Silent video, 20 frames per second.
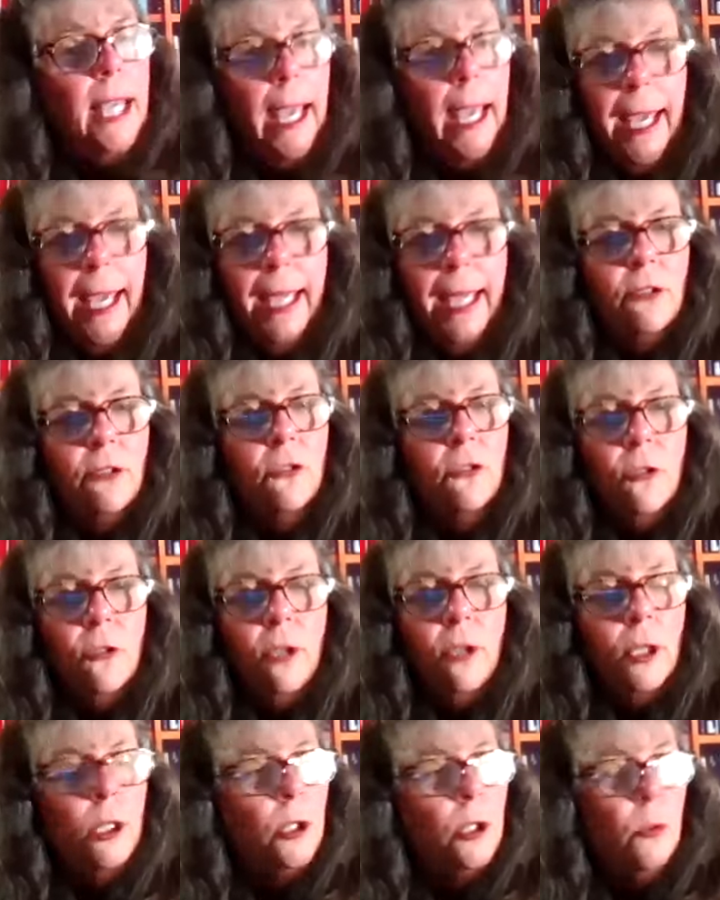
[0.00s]
And
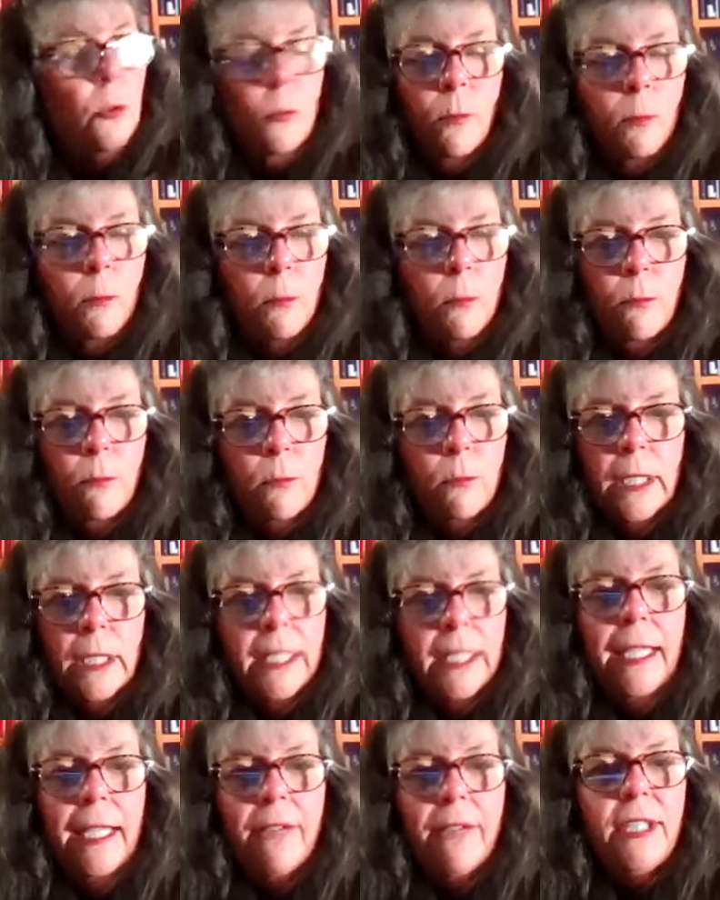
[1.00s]

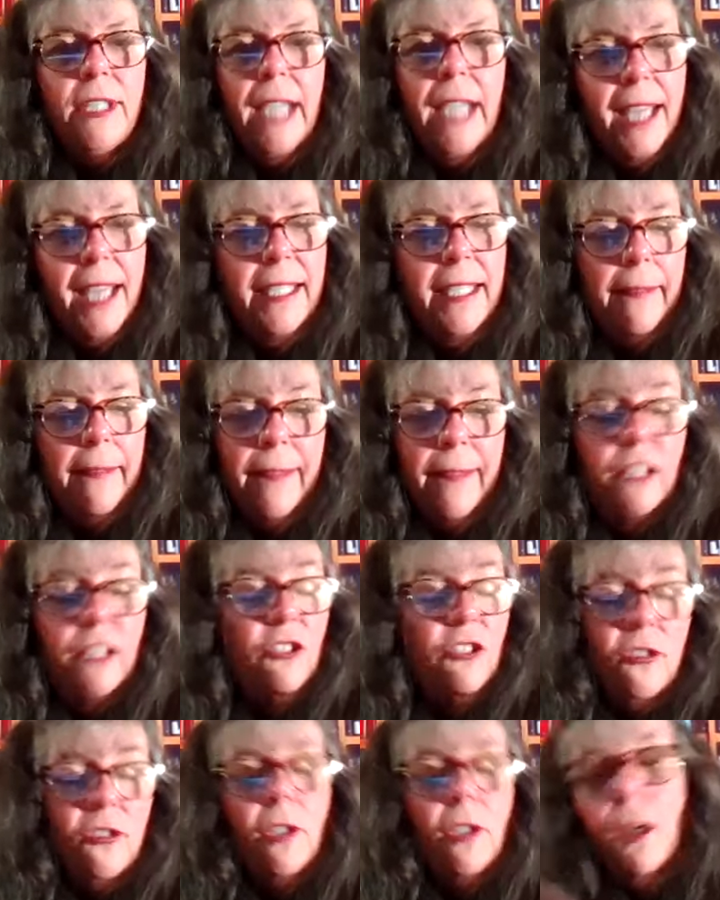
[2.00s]
he never got it. And they
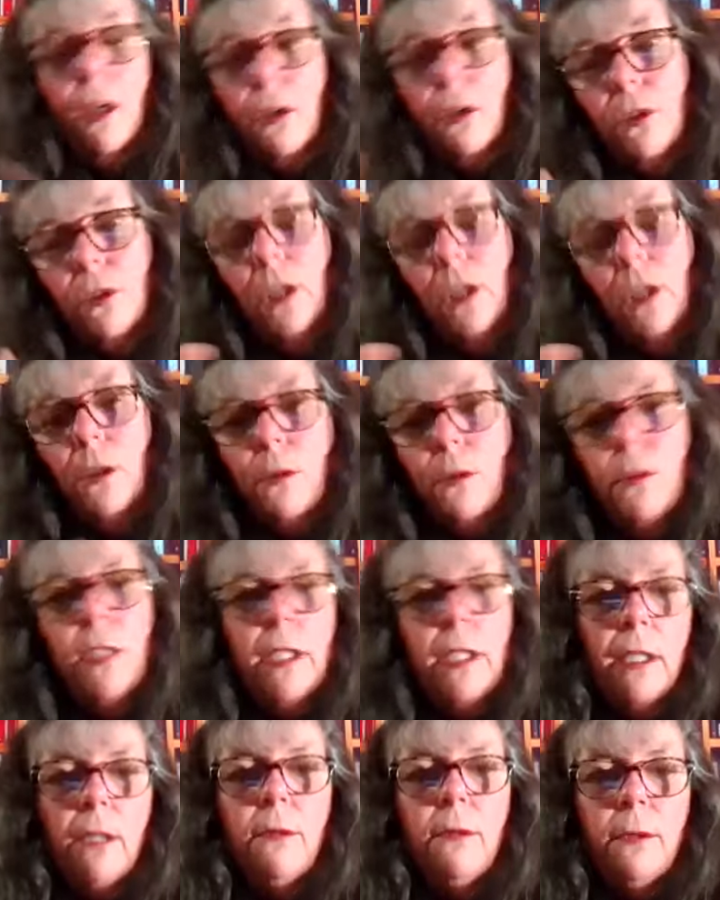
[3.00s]
just said, oh no, you
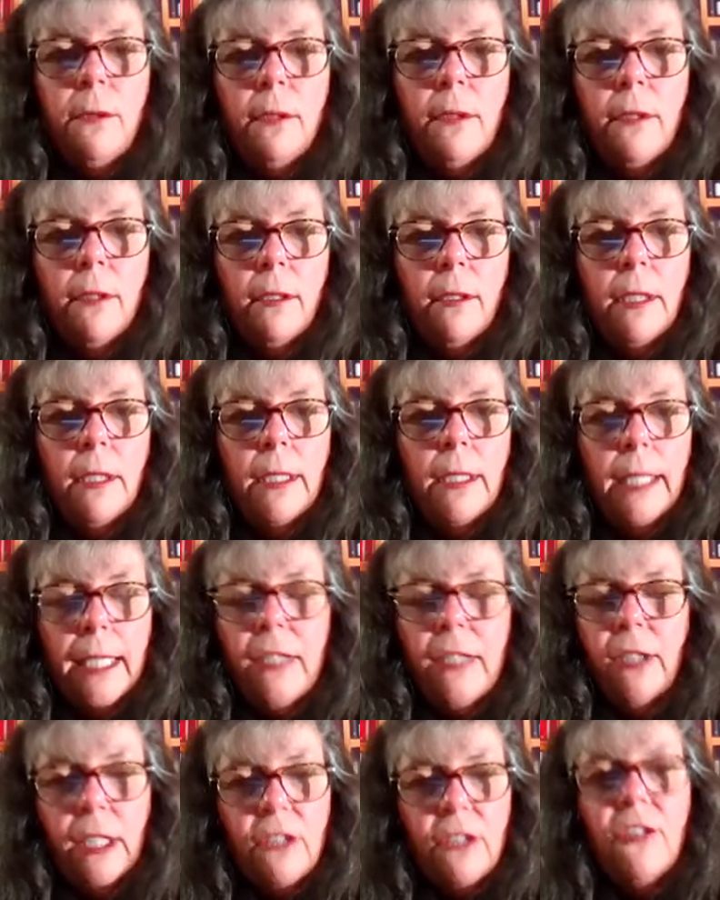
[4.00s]
know,
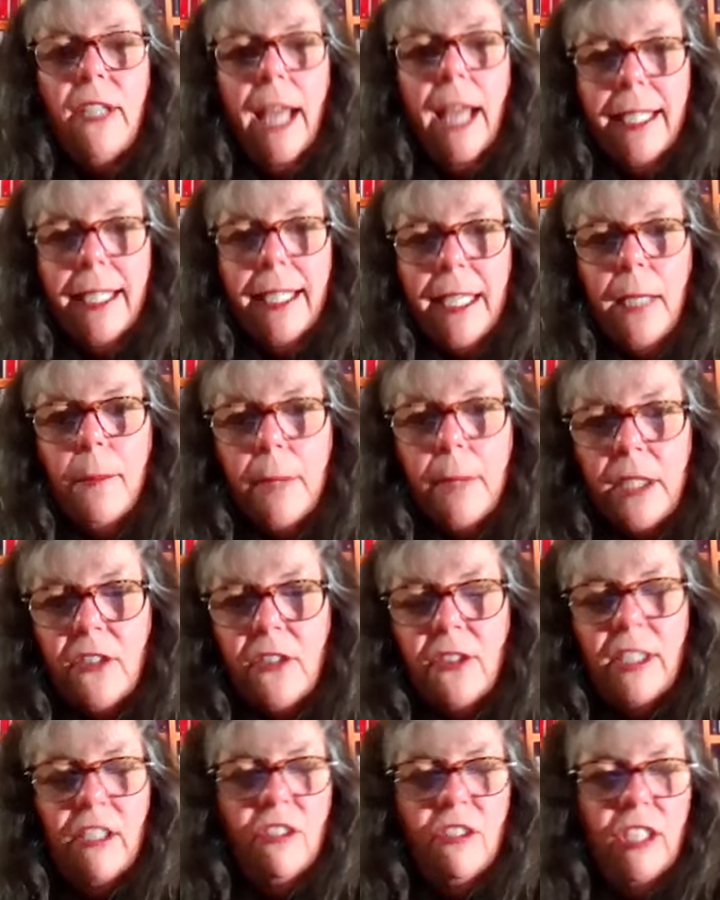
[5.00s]
it's not him,
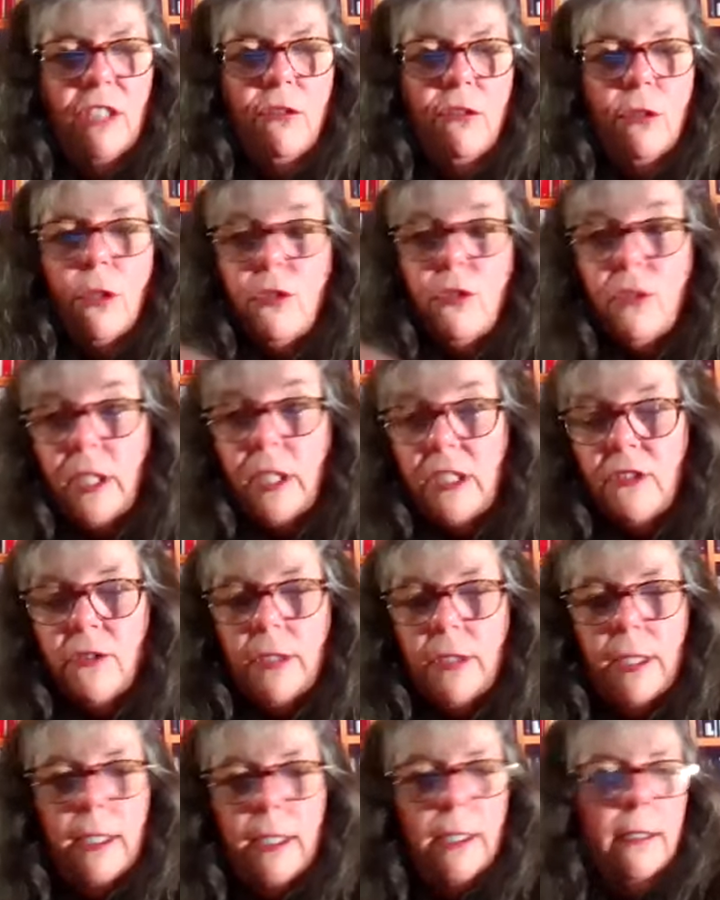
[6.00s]
it's the teachers, it's
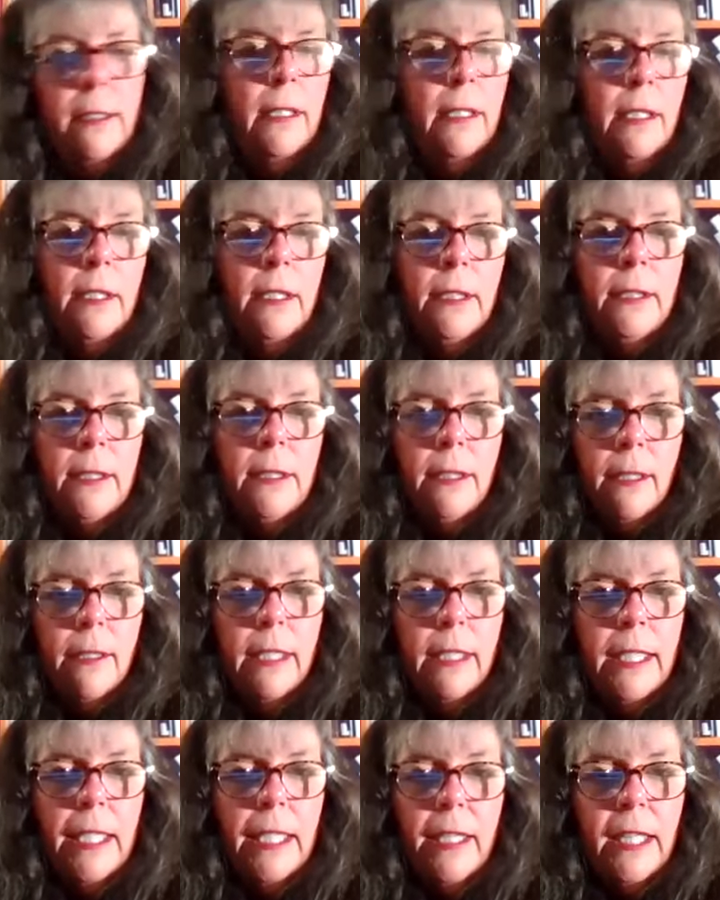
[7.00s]
the,
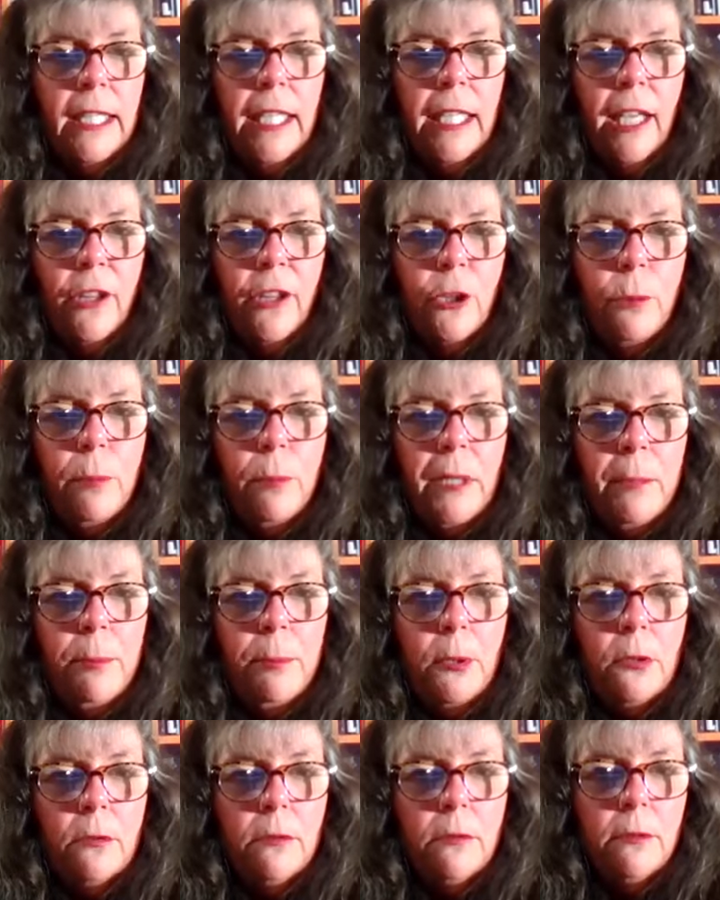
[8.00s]
the other
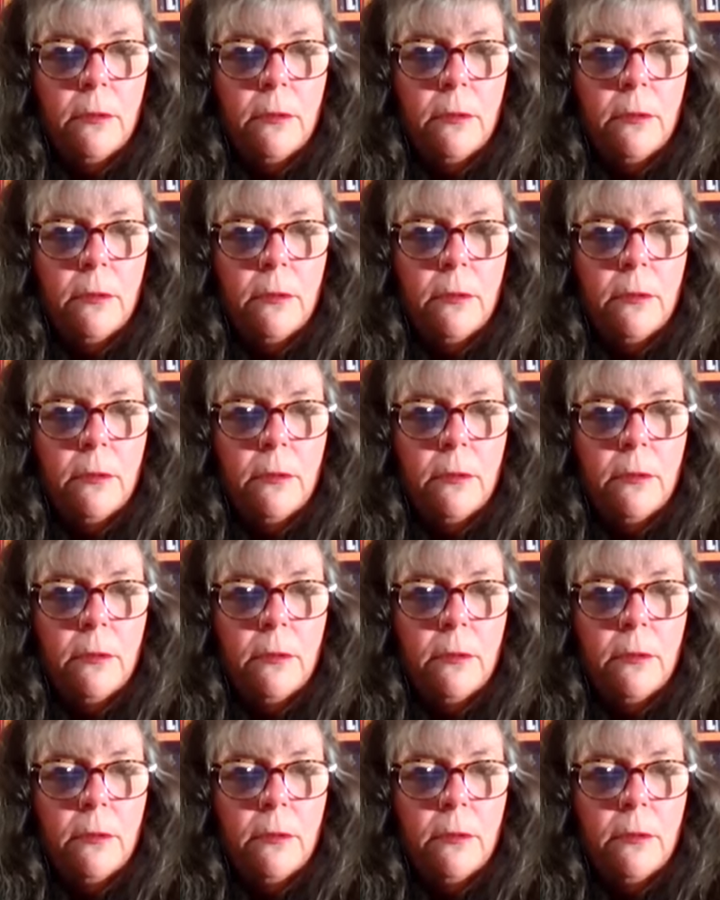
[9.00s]
people.